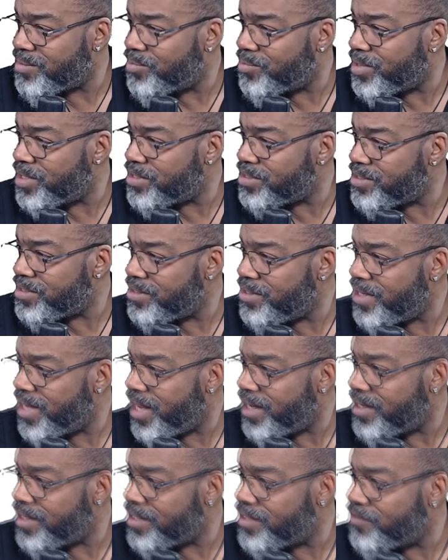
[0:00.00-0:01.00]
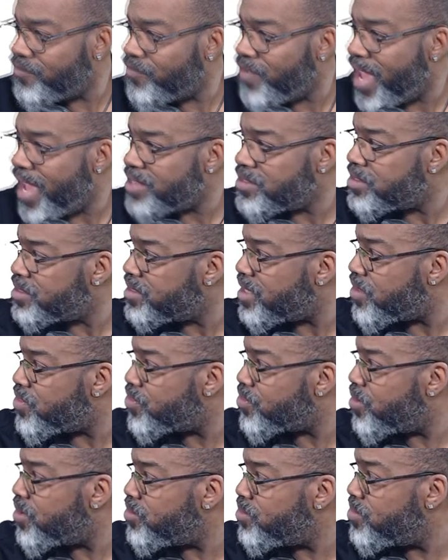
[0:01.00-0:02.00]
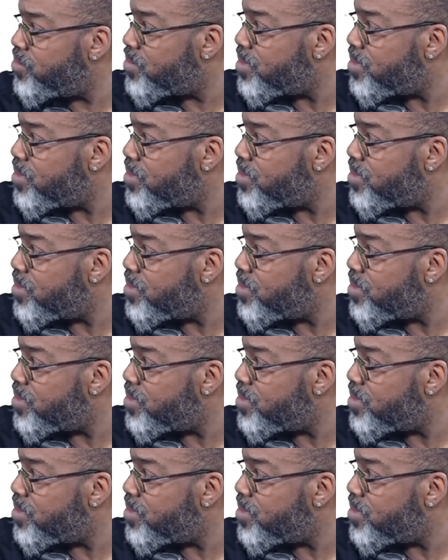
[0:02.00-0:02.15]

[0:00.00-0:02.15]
but you're not as fast as I thought you